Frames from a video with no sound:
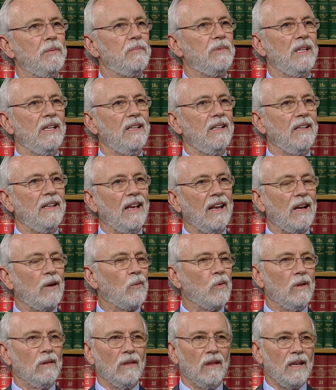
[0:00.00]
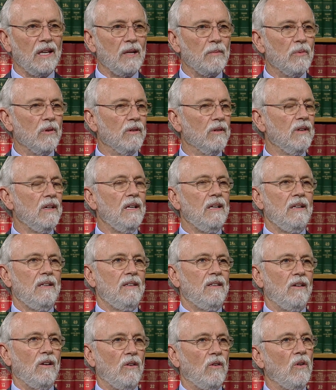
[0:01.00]
obtaining adequate labor,
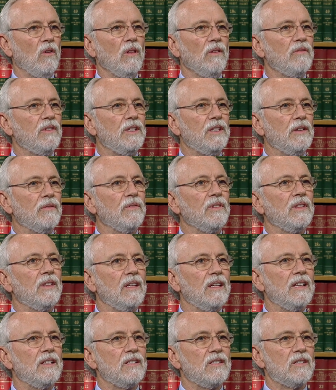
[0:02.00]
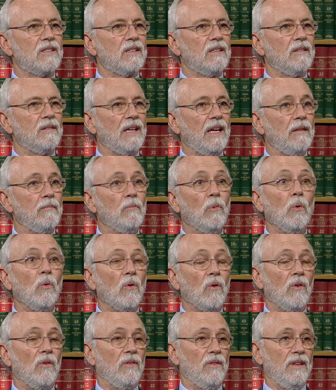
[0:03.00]
all of the different things and
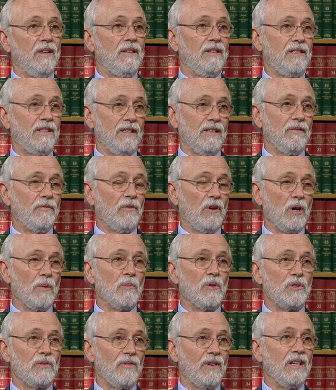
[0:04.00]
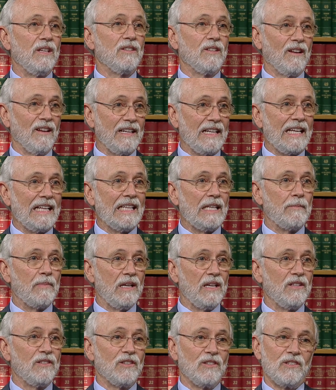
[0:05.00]
more that farmers face on a daily
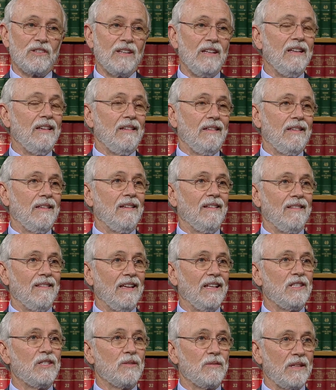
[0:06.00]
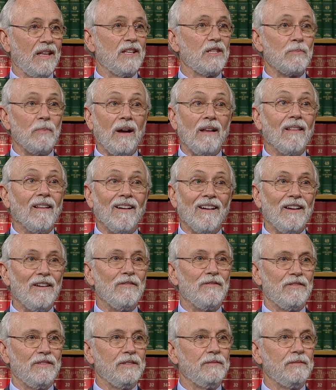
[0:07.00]
basis. That's my life.